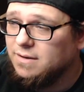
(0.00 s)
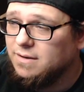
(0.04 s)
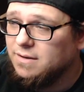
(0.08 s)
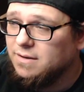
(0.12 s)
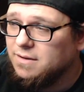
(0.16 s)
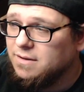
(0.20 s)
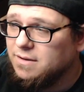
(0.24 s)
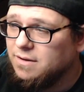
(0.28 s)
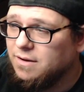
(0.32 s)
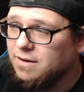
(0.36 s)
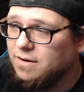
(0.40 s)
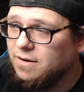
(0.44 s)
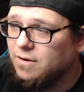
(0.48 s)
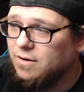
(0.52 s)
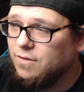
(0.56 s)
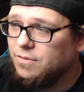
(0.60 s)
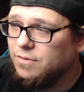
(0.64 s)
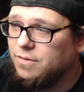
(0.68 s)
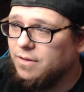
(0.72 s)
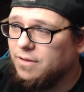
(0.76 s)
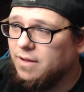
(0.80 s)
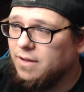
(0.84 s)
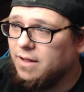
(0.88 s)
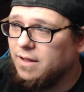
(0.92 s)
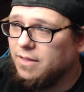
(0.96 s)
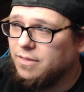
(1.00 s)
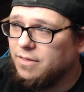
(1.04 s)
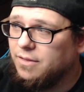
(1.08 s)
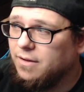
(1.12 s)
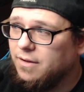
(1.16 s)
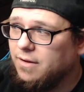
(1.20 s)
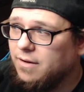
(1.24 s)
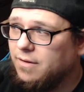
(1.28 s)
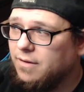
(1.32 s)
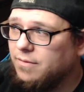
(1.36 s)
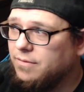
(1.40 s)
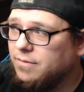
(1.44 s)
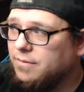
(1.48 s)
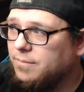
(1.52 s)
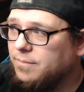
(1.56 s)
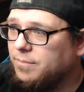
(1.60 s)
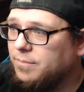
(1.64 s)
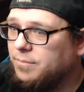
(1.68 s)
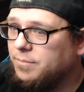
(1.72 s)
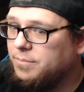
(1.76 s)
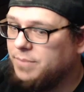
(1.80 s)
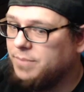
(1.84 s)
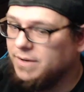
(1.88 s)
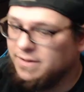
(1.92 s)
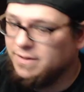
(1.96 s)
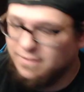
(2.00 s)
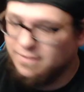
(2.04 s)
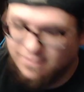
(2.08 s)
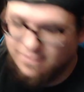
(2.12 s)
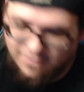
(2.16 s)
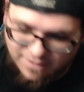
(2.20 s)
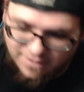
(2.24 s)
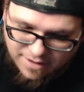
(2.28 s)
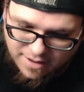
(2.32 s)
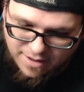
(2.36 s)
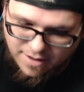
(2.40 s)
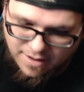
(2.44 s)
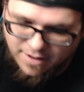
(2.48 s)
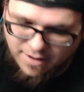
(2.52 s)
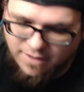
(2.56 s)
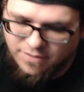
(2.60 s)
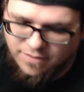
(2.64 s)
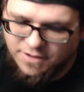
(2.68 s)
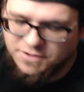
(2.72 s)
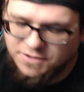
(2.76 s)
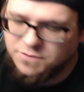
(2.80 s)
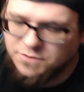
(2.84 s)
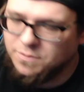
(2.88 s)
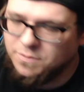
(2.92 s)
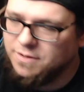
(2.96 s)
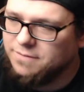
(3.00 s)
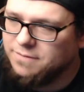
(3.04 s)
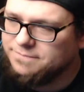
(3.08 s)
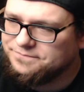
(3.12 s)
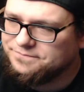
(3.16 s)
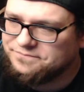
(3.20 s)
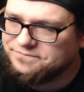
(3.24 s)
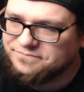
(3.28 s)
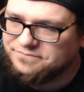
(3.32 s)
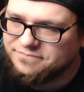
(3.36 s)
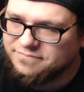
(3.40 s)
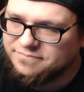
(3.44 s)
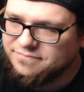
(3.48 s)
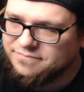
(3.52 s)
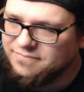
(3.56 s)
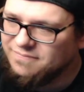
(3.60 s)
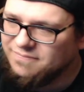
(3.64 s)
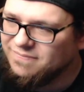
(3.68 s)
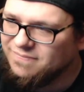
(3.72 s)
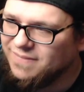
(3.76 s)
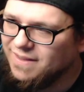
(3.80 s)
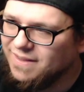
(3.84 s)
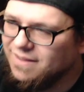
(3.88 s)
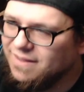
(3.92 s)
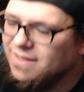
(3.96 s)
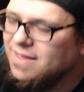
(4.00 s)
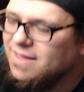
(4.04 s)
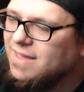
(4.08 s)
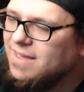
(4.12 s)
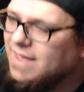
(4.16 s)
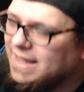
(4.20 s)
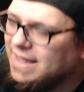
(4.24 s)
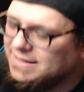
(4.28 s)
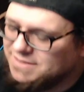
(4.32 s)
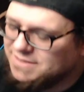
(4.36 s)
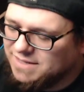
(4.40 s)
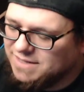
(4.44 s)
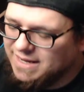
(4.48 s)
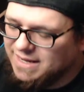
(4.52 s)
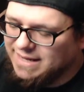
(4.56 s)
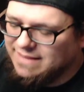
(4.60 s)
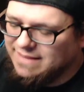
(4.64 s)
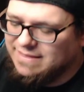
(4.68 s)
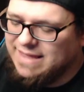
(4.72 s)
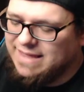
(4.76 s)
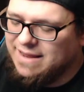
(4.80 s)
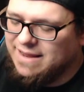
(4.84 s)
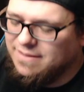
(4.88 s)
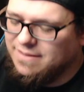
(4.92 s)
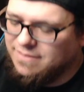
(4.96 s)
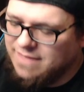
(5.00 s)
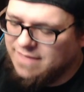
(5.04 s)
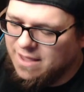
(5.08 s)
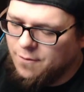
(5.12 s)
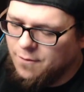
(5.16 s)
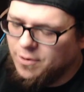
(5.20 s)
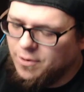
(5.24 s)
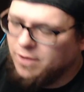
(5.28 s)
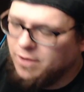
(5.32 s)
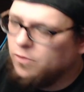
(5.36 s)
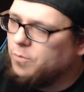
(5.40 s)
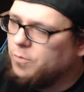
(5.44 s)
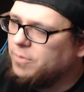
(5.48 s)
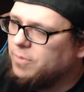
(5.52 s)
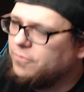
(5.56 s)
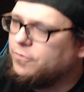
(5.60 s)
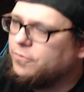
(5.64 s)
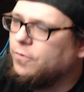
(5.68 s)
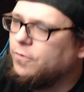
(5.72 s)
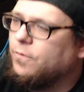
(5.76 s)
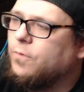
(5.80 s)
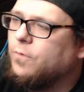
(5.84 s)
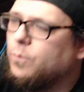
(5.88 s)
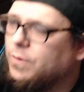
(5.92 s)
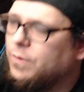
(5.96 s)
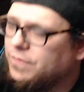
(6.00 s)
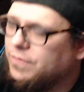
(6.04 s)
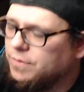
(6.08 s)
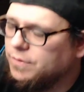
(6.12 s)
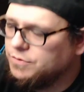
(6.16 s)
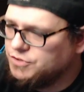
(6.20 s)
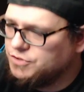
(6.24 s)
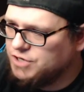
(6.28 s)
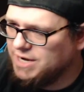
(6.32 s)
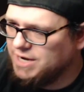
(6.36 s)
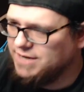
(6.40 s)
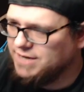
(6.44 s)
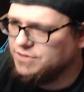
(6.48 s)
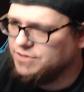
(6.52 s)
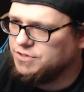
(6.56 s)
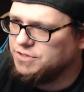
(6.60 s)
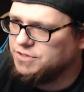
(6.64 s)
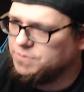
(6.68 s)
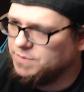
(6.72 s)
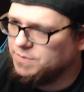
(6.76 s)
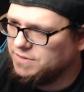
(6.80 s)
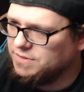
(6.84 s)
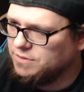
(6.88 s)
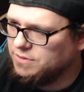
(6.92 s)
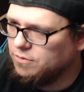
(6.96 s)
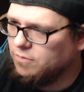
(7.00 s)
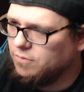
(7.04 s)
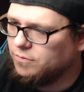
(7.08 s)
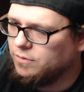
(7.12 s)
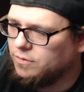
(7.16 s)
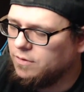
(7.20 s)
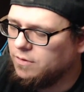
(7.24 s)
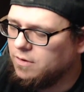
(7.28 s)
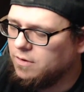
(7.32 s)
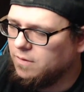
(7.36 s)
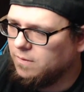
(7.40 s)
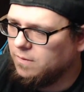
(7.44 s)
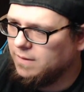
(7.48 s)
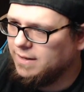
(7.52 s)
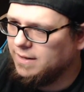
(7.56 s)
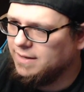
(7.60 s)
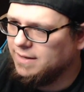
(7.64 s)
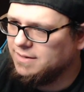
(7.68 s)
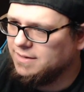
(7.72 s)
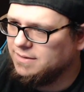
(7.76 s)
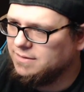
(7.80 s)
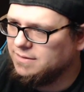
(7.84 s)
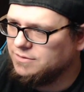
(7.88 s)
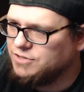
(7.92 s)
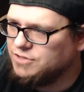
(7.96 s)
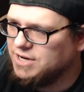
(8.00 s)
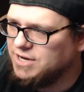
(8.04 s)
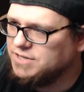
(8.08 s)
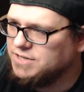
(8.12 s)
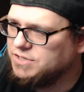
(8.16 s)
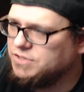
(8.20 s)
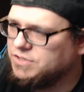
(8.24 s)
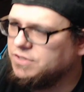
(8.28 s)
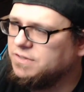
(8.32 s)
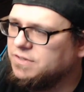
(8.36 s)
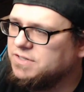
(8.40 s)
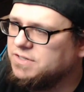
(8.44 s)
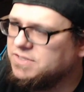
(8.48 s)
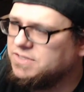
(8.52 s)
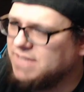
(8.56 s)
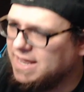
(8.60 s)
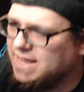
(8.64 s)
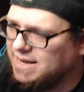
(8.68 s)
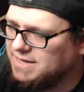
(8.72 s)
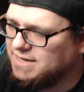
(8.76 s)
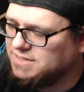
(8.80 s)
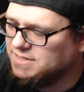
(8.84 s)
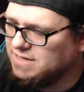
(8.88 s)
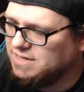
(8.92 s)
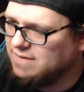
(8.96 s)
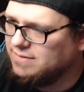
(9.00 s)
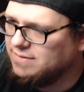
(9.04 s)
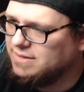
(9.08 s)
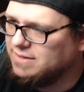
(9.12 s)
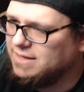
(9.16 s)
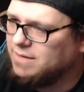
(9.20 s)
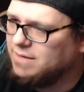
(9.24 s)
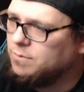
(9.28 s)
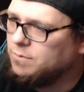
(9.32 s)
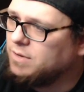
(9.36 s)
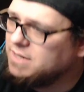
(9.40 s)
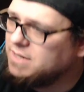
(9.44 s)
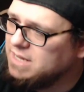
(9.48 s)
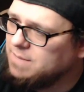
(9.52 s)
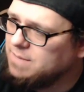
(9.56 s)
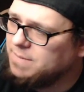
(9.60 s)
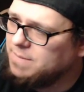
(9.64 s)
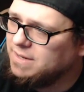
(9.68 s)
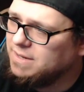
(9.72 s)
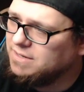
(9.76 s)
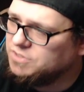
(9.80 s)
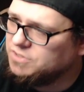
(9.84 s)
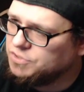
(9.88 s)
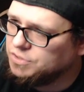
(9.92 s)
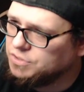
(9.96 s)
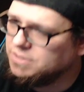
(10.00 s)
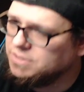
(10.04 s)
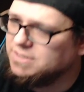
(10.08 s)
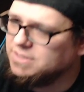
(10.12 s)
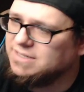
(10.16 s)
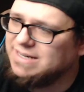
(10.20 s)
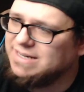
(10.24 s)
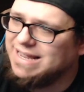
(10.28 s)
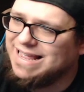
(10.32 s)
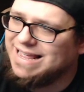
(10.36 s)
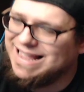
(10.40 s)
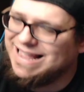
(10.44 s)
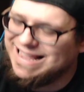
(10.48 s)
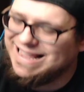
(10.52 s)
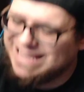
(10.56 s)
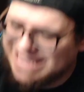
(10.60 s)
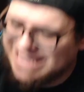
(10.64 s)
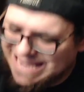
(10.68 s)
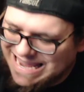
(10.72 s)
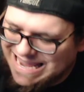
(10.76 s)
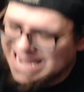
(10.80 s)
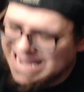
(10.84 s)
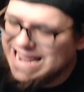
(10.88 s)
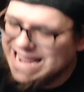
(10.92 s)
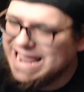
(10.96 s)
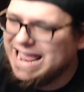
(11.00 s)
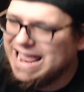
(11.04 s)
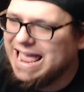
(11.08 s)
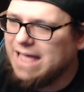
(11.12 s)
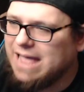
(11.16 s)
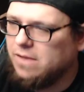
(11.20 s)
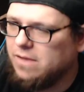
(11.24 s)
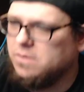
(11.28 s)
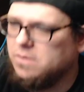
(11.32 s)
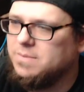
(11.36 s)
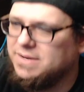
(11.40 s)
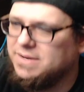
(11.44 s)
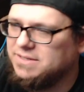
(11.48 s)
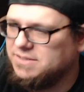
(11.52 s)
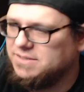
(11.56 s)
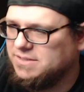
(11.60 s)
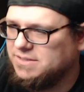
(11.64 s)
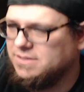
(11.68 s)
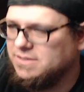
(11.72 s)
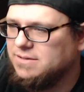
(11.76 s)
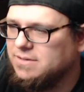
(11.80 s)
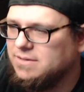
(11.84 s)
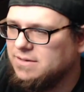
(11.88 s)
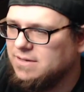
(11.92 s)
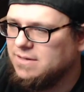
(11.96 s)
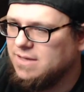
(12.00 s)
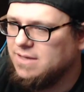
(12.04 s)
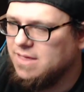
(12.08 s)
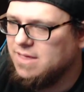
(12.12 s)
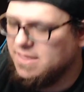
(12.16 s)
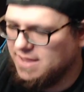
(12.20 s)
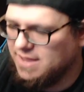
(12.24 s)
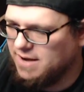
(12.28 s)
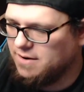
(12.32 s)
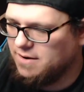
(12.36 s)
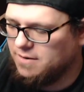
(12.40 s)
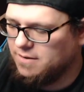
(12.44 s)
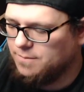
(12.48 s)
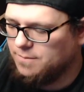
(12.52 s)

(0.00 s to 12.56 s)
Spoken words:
But in this one, it's like they went a little bit further with those changes, with the overall changes to the settings and everything, while keeping certain key elements there.